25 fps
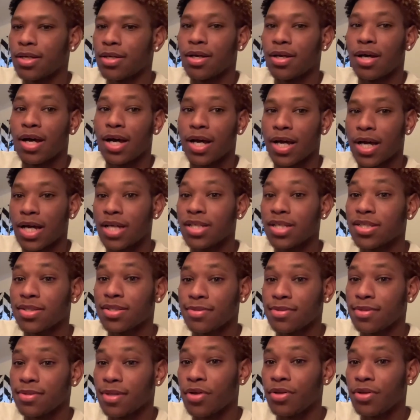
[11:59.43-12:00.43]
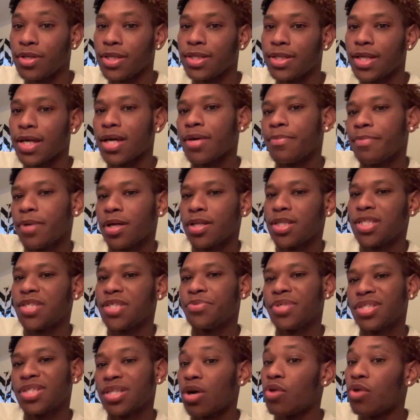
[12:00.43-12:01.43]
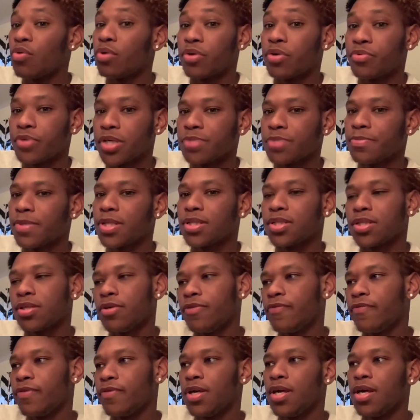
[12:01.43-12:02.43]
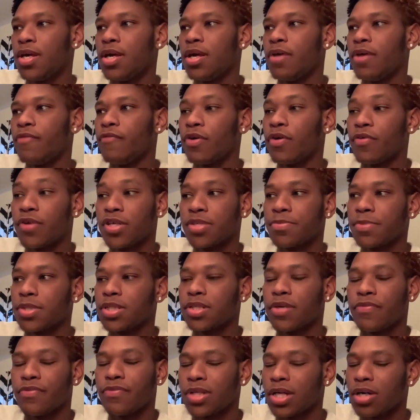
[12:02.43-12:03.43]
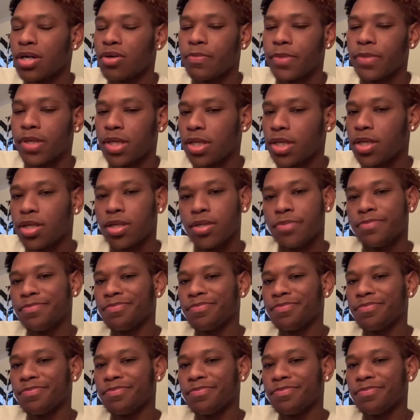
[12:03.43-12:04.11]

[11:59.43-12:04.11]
I gotta slowly think about this because I don't want to rush myself. If I rush myself, it's not gonna be good.